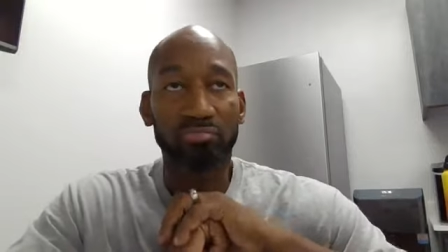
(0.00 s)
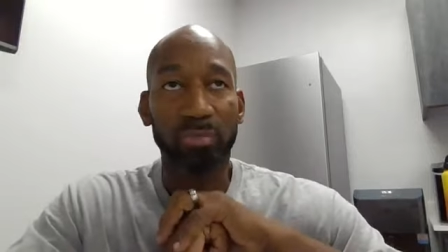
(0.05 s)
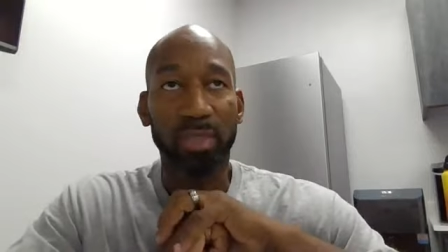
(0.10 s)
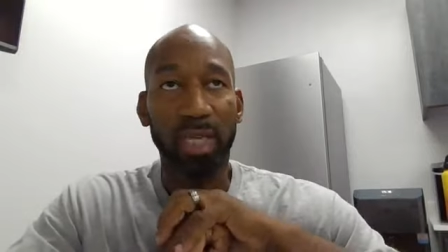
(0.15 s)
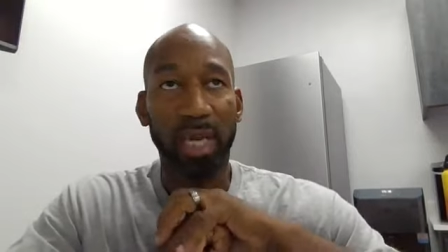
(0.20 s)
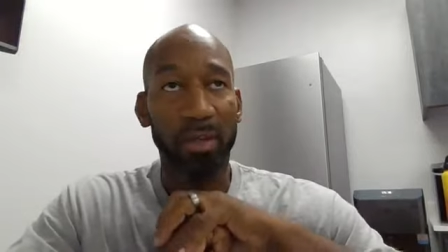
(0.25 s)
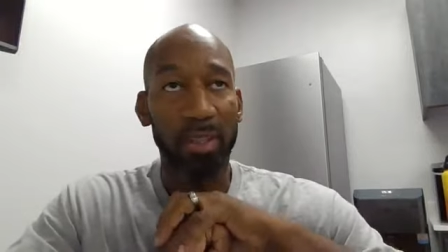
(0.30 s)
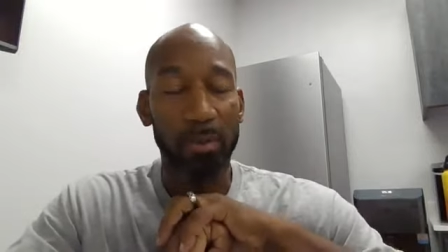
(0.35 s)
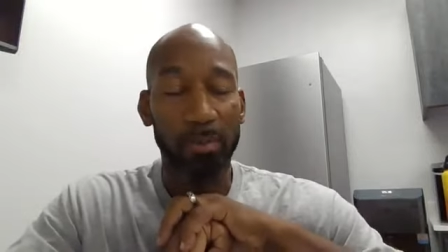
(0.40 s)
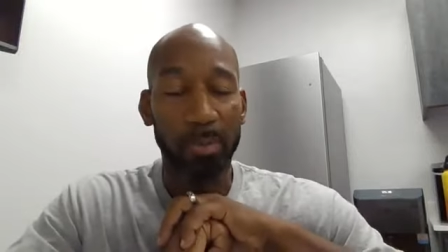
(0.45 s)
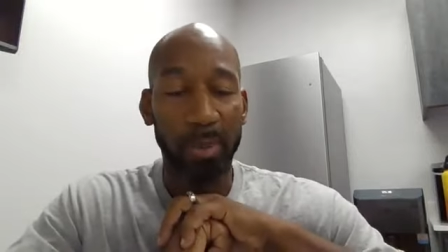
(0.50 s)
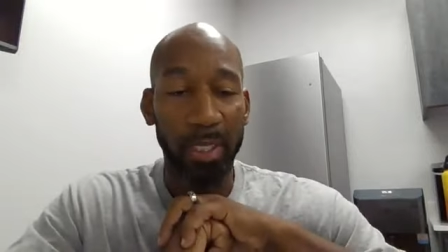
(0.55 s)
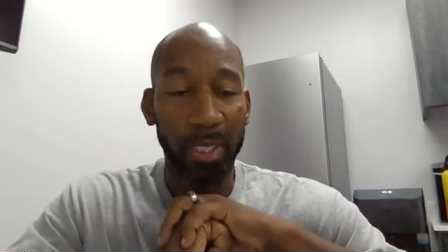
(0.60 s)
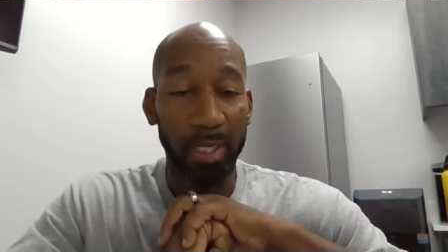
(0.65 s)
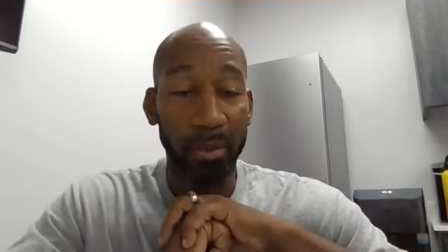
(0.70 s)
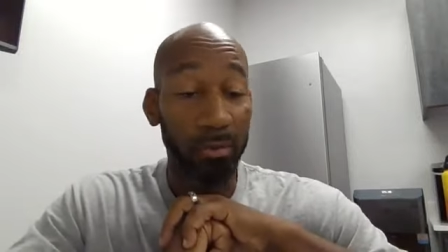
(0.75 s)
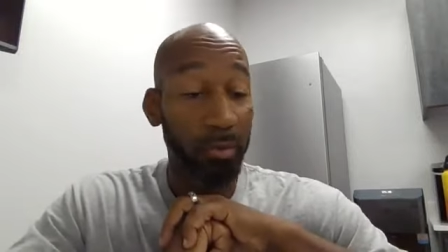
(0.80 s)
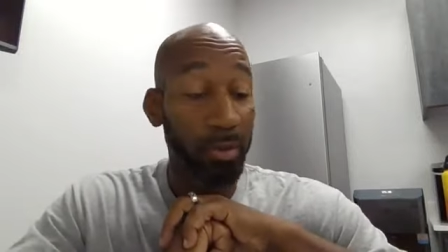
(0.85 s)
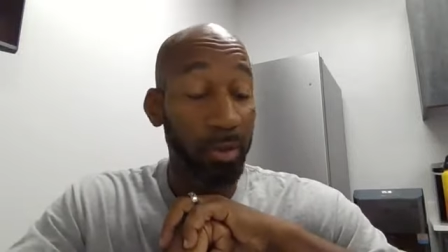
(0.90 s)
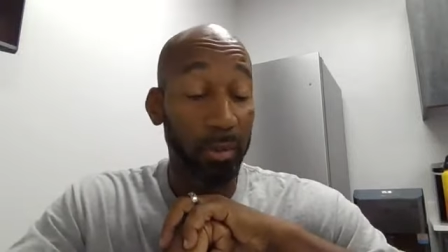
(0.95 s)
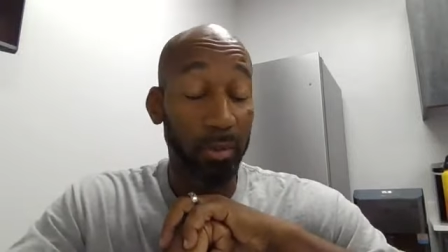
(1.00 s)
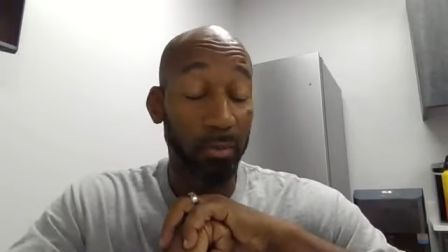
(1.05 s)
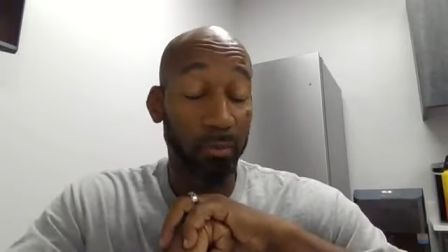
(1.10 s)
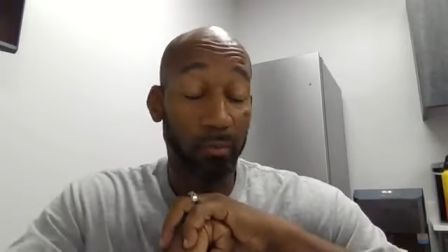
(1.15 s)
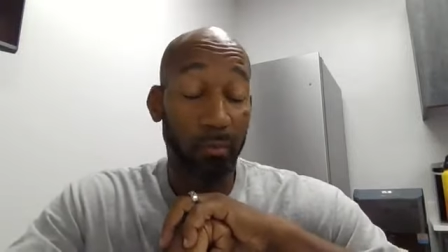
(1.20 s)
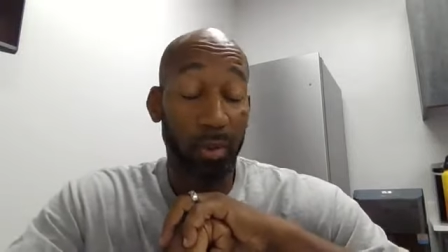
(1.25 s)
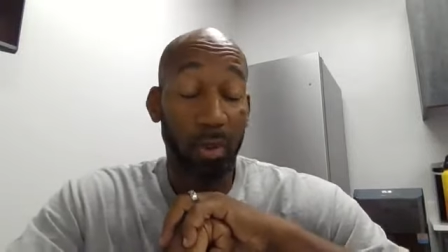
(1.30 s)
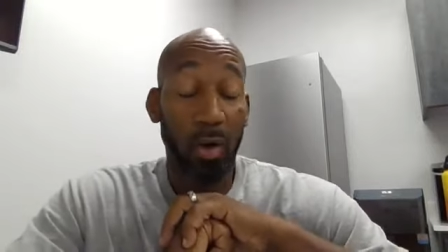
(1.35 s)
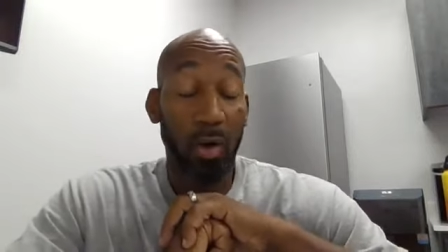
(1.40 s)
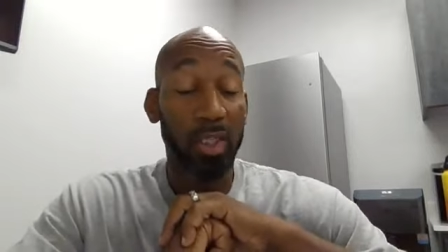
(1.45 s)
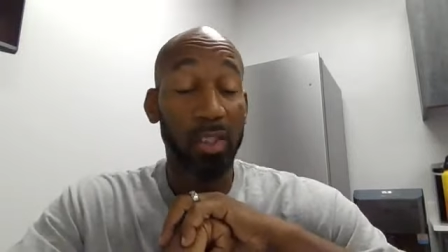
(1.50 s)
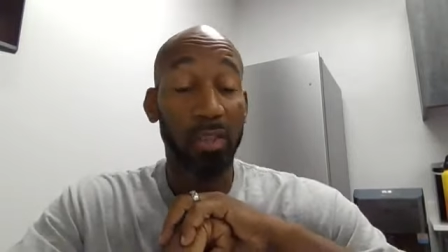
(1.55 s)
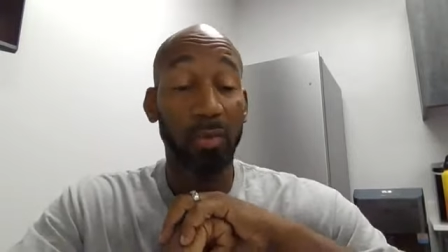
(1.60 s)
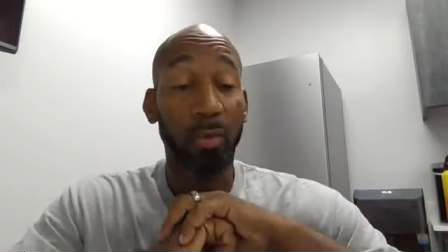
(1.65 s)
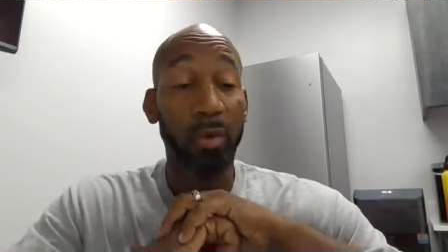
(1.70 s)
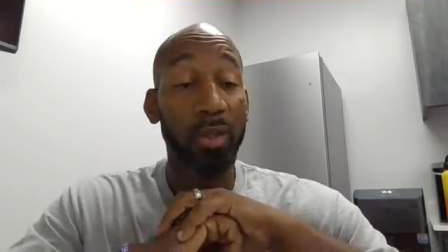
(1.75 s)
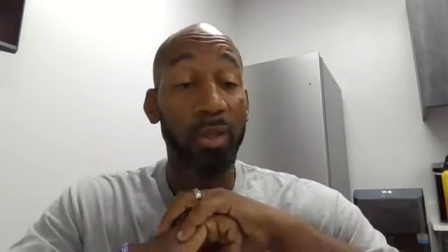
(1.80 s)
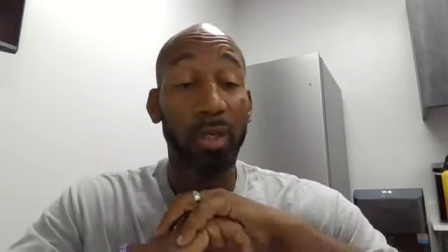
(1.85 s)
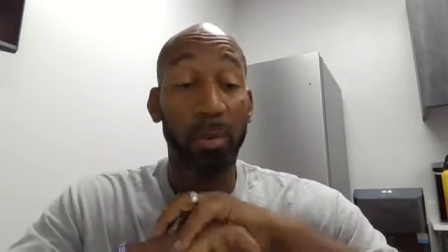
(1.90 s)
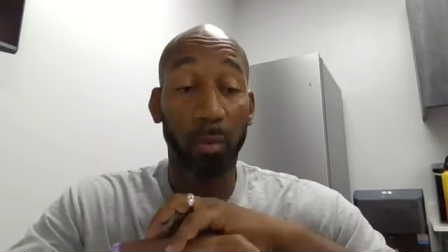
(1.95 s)
doubt His plan, regardless of
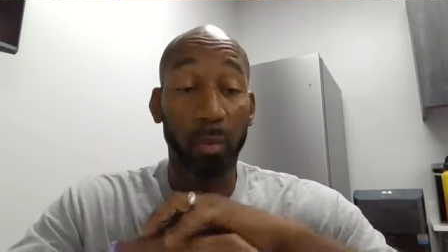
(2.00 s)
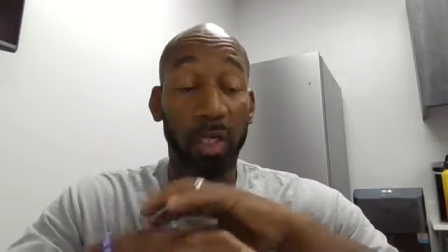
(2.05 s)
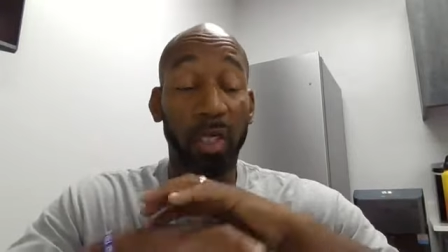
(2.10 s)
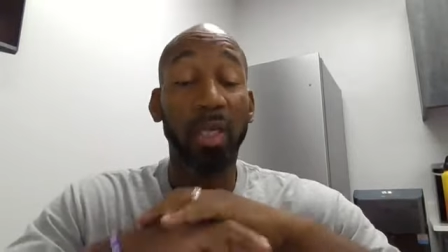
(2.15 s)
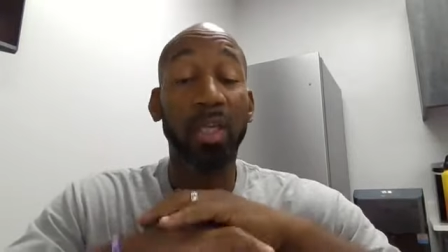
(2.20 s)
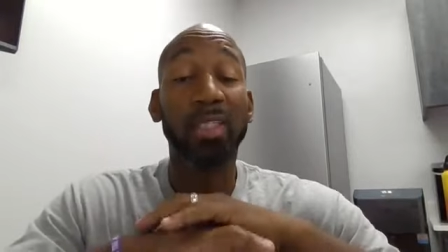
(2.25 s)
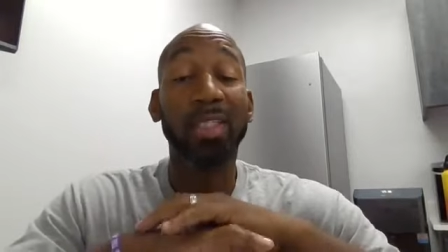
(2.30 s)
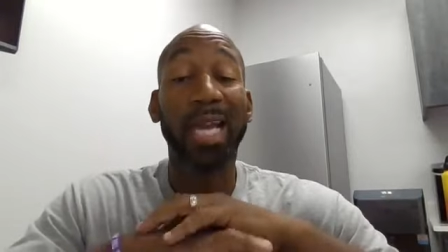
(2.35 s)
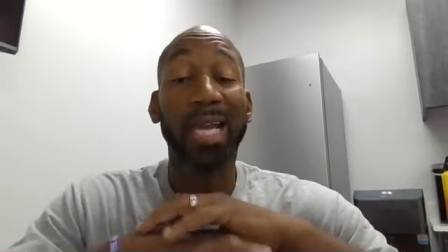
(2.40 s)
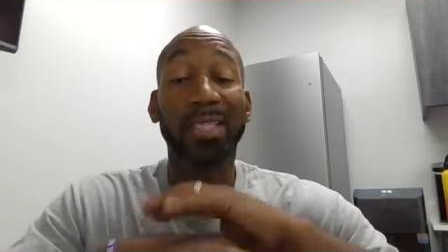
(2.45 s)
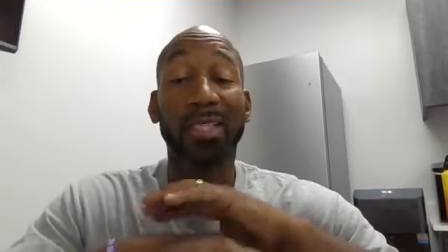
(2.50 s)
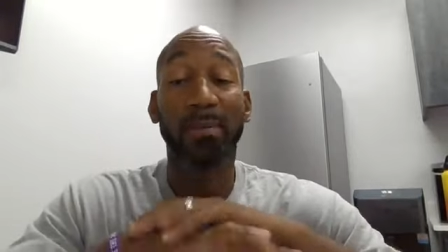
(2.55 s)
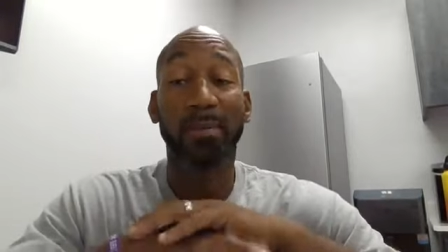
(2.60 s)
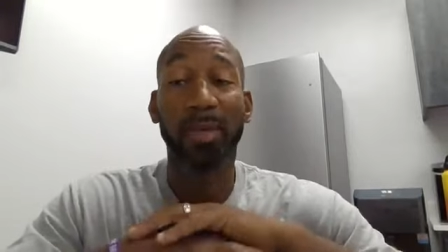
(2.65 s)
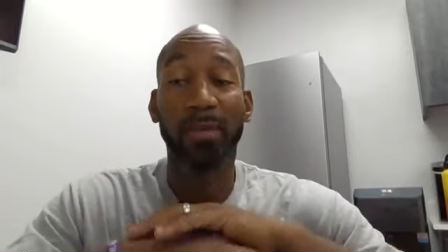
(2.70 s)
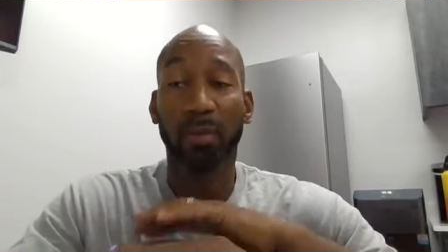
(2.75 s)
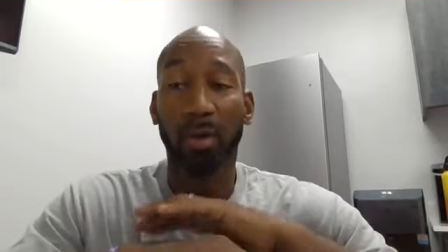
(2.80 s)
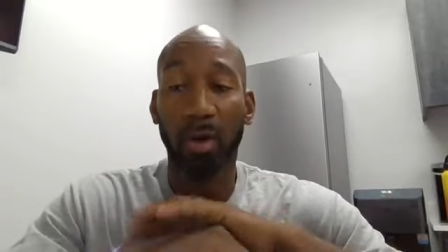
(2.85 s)
what it looks like to me,